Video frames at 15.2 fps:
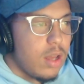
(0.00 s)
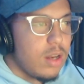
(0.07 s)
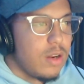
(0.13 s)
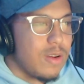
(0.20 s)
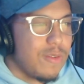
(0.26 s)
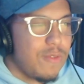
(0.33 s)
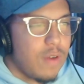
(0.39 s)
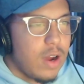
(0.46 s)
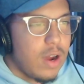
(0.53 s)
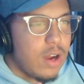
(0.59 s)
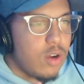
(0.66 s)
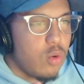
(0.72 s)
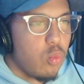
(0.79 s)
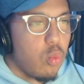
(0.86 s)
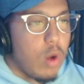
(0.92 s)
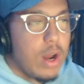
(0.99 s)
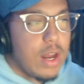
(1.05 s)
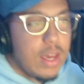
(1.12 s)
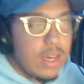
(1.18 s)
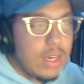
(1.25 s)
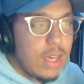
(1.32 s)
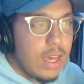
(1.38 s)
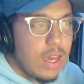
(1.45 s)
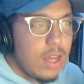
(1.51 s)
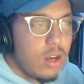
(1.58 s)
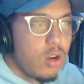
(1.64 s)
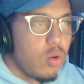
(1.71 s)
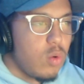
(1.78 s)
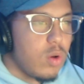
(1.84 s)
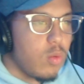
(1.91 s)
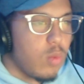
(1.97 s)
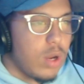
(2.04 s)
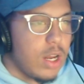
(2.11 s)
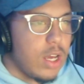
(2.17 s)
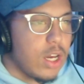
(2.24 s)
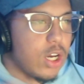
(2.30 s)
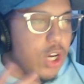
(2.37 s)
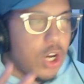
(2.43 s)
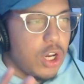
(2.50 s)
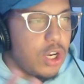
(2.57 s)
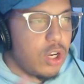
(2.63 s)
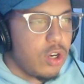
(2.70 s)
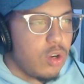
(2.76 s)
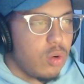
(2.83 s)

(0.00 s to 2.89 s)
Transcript: defined what it can do and what it couldn't do.